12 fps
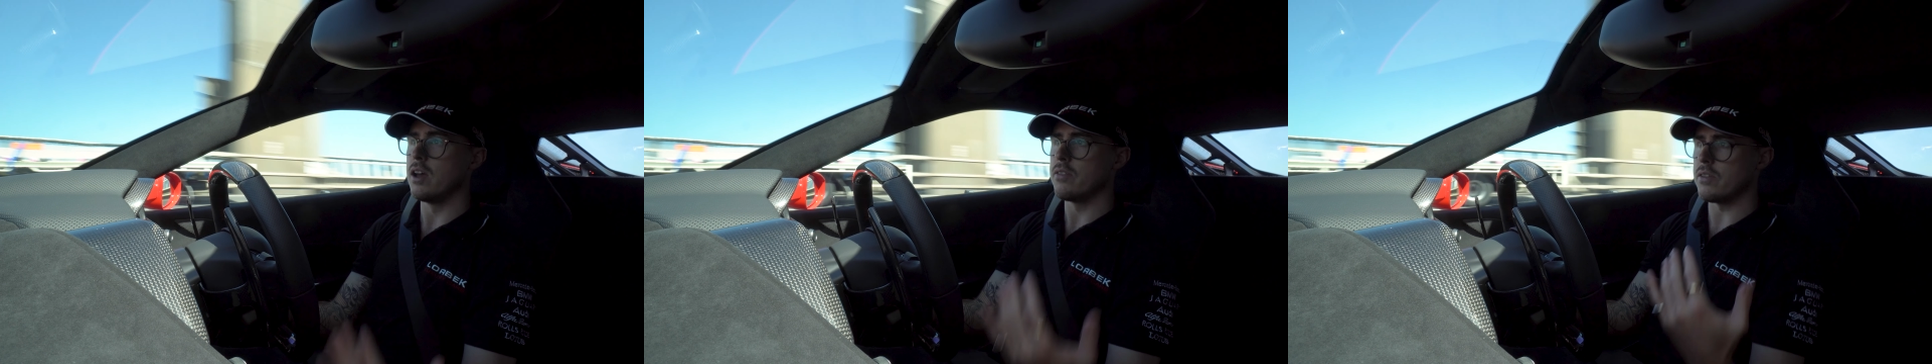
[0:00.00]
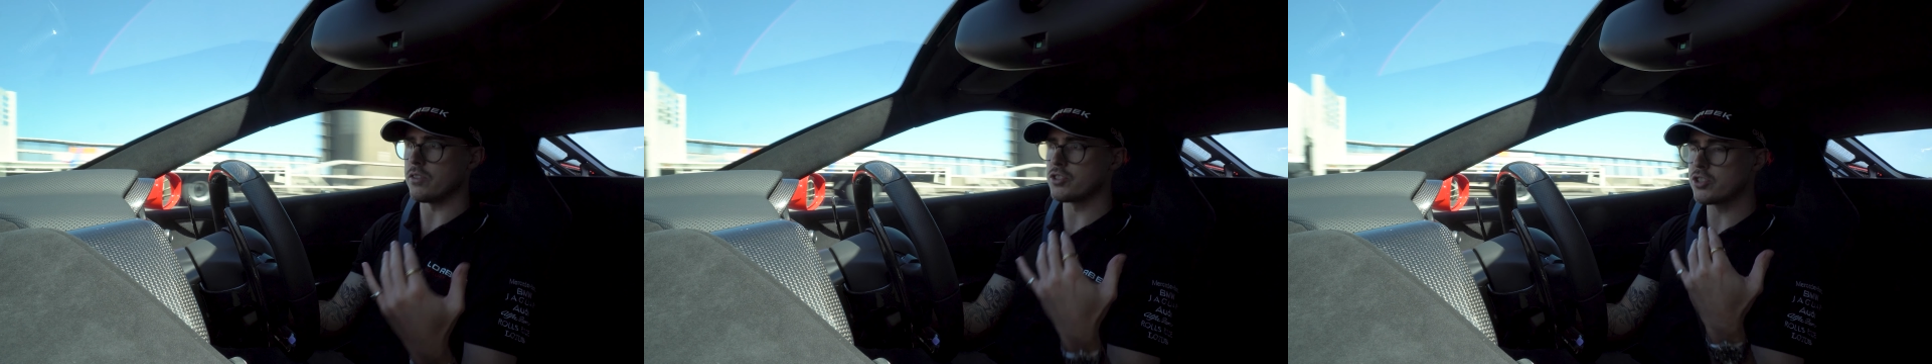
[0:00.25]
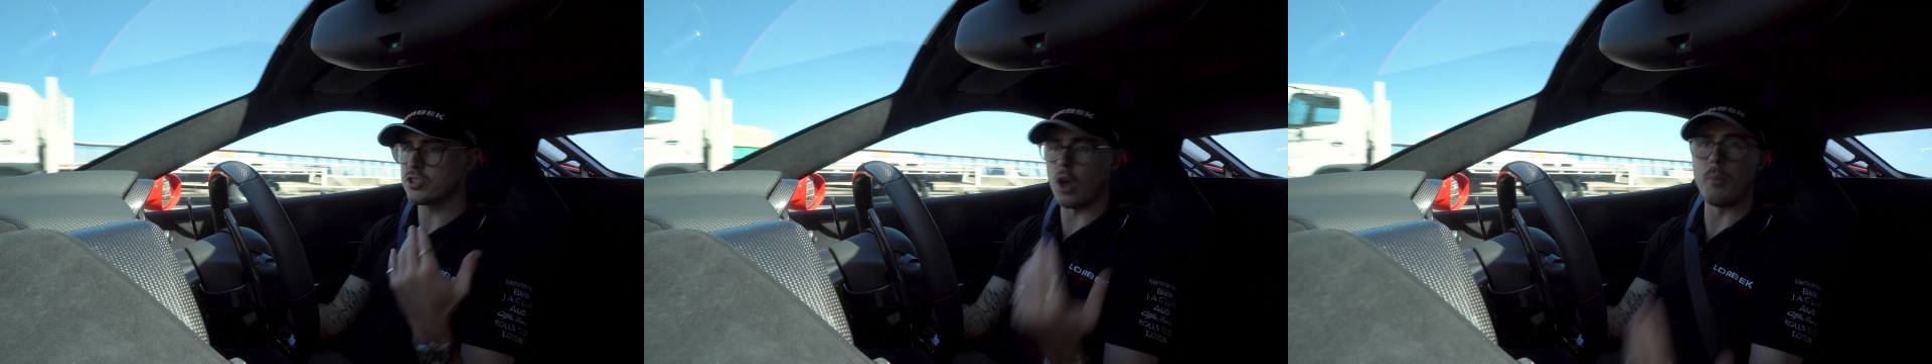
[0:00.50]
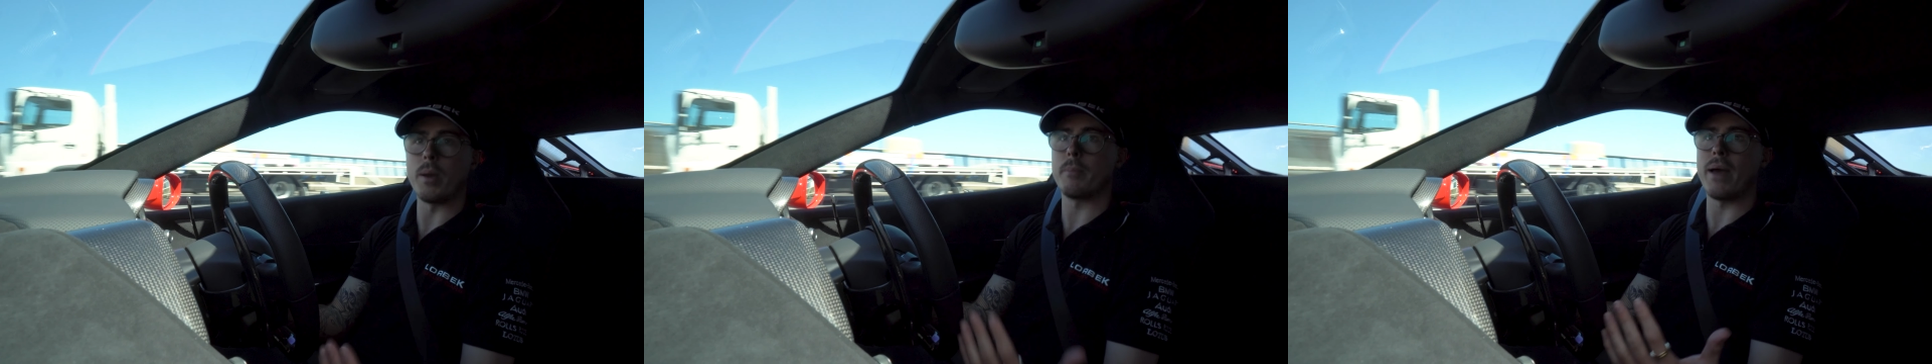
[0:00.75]
then the
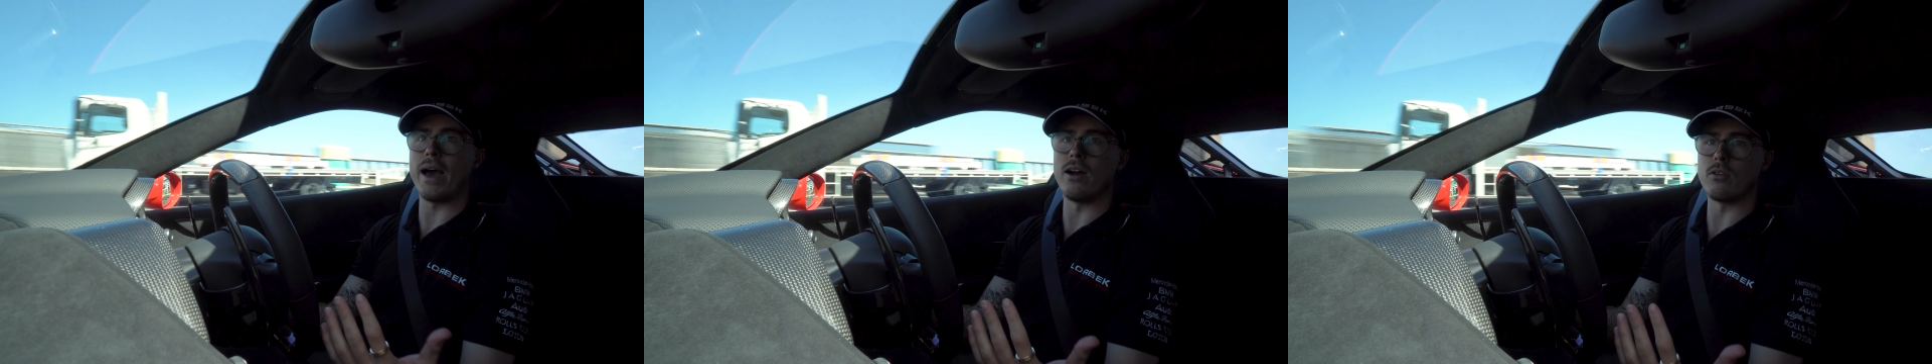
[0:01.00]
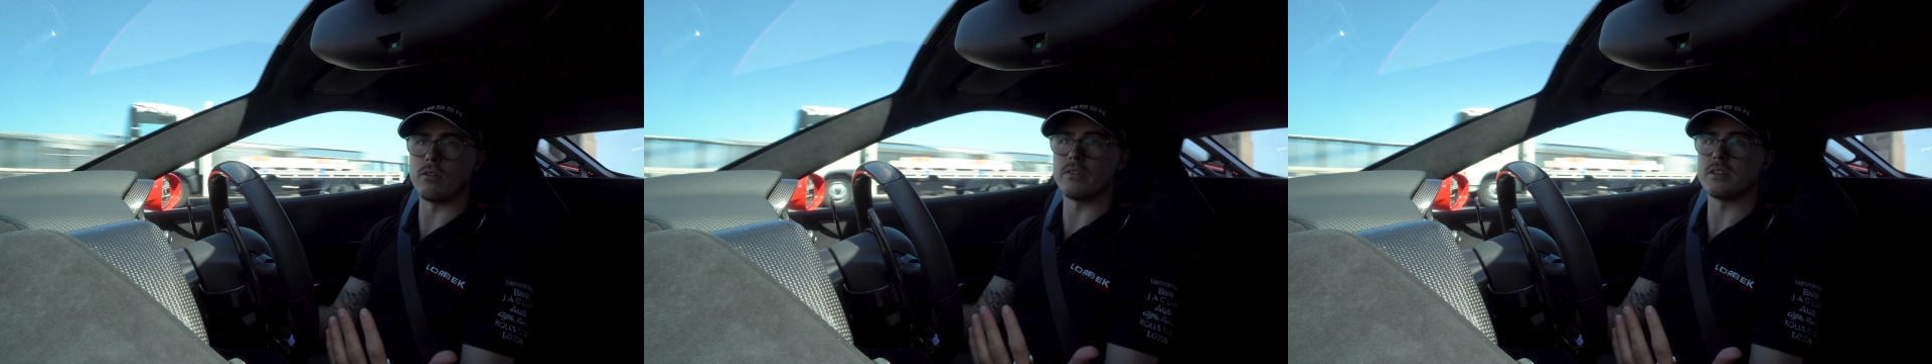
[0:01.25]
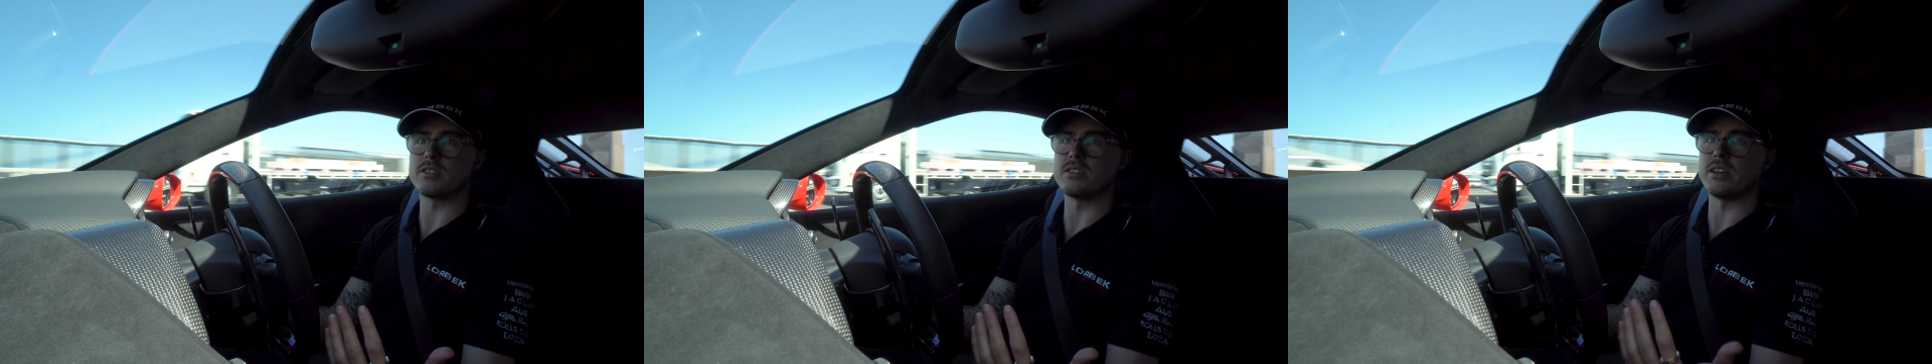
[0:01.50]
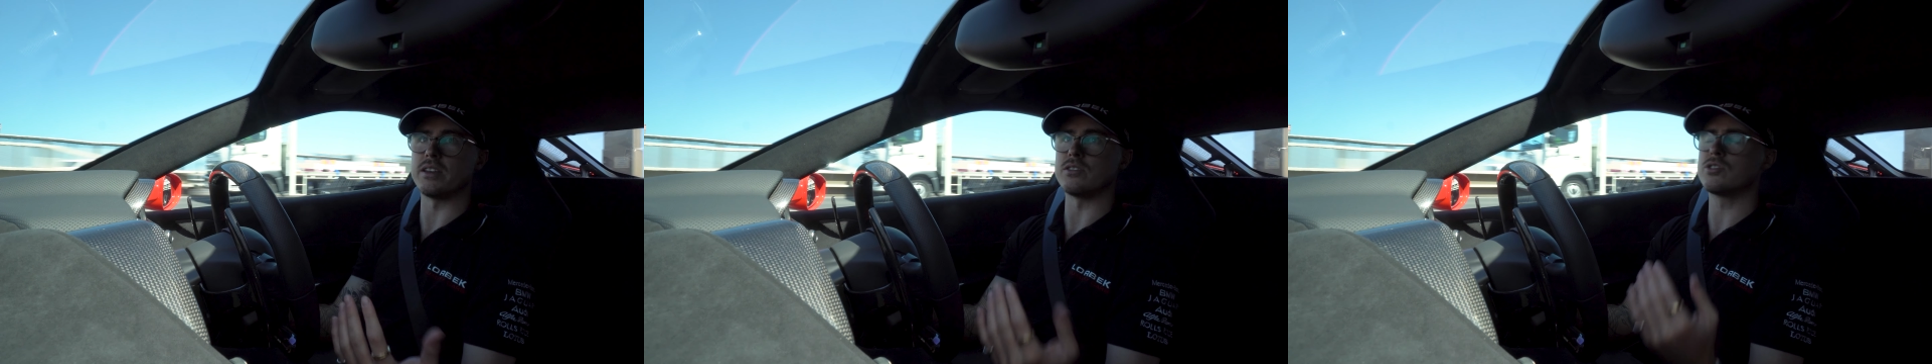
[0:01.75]
stopping power of this
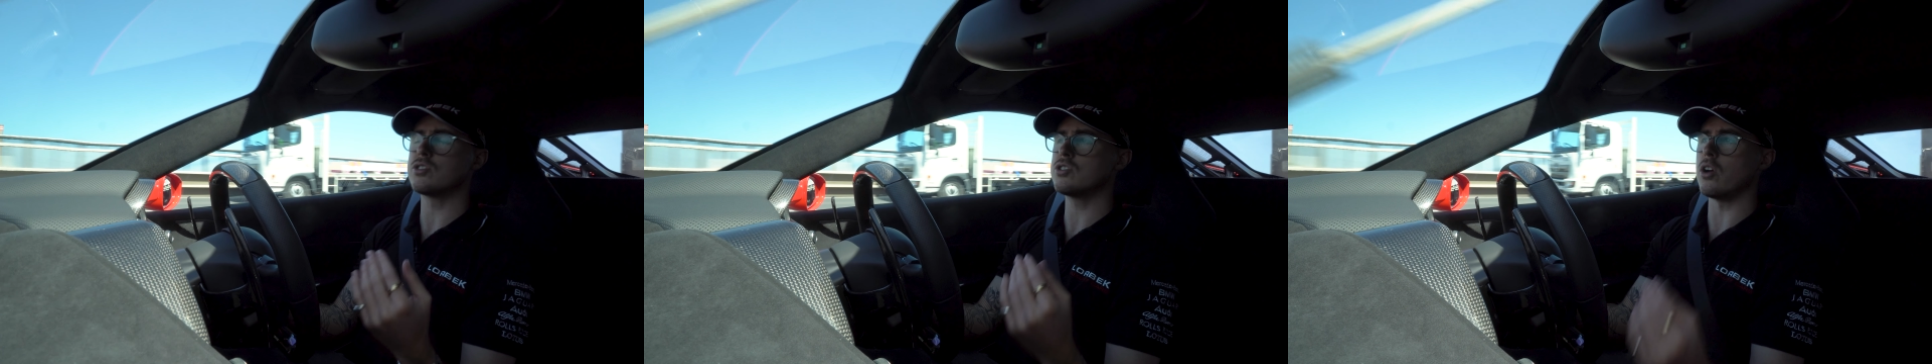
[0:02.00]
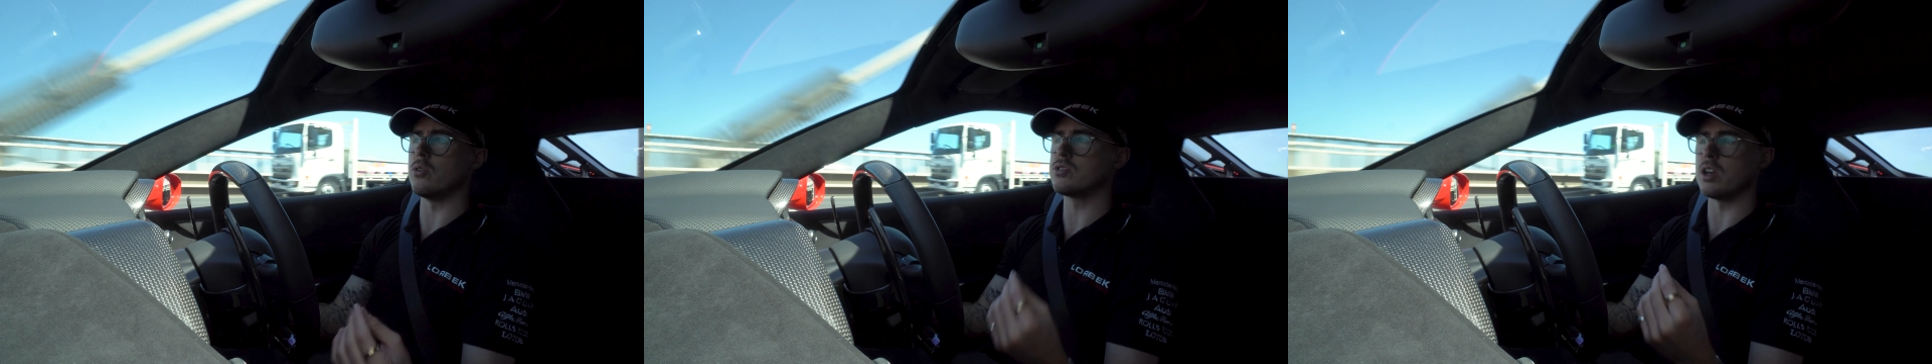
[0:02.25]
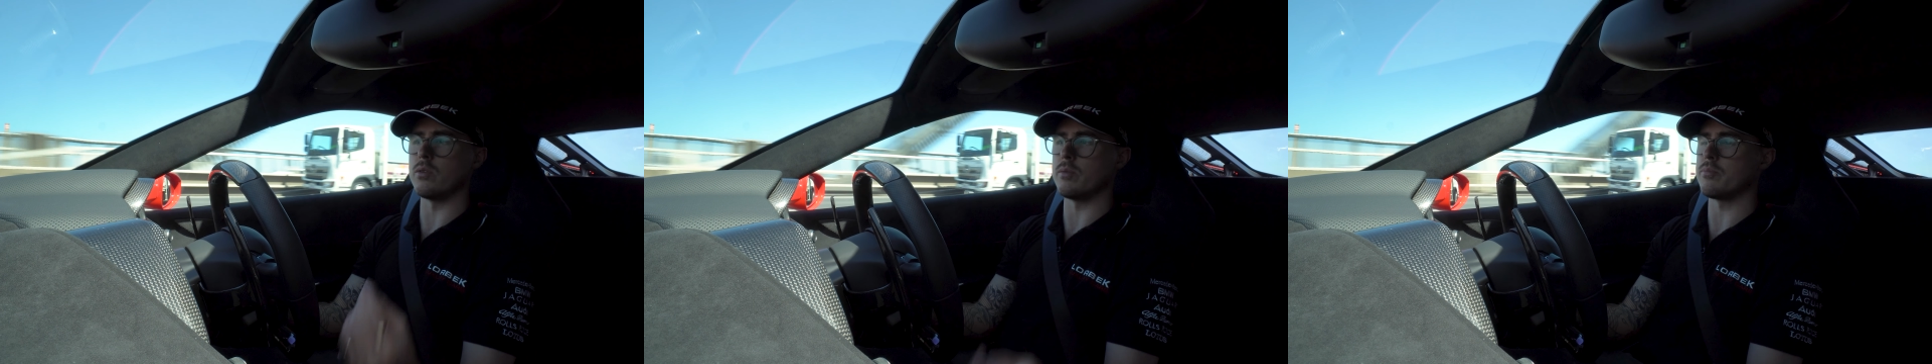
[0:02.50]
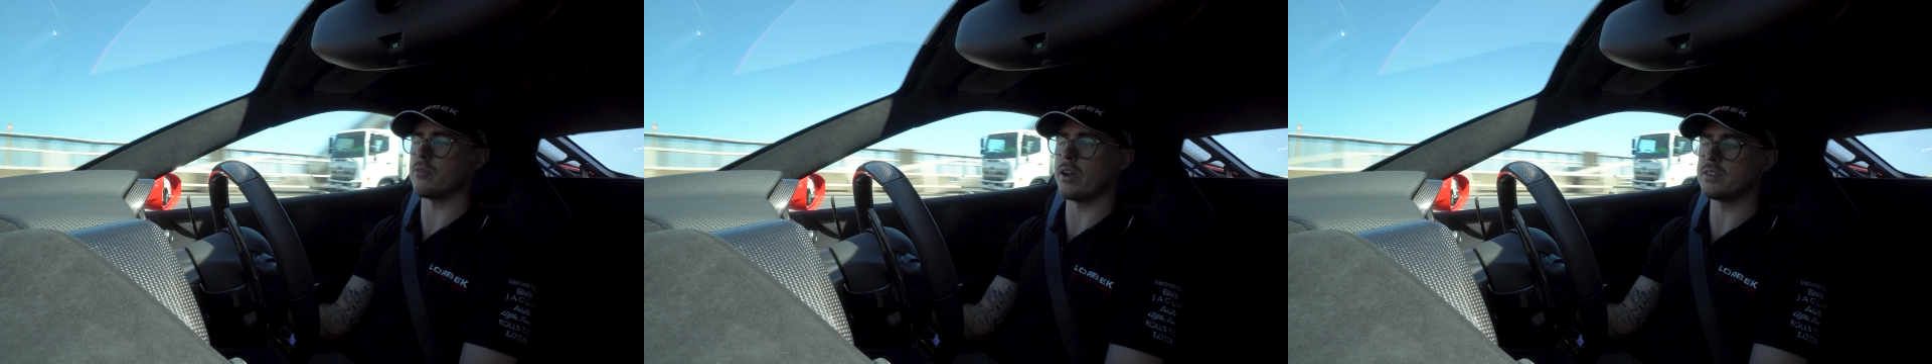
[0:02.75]
thing is so, so
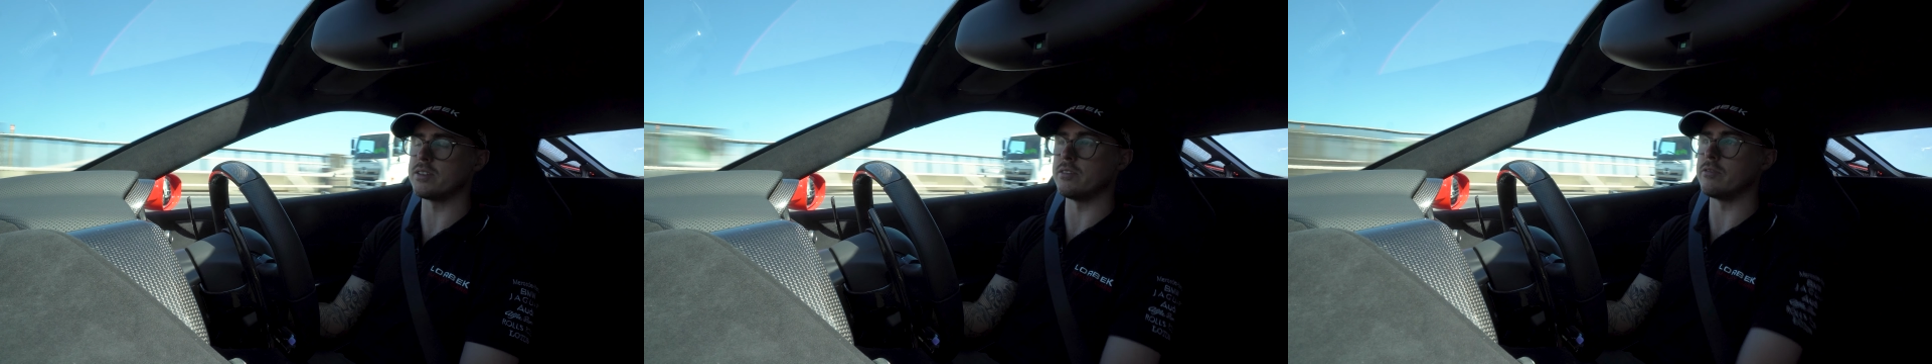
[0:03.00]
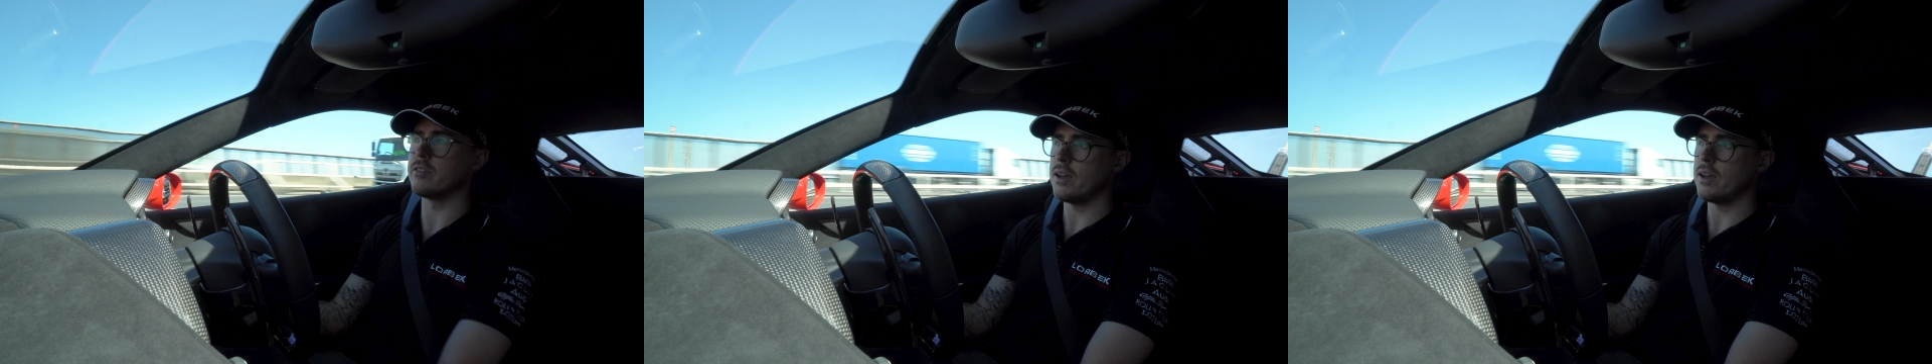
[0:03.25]
impressive.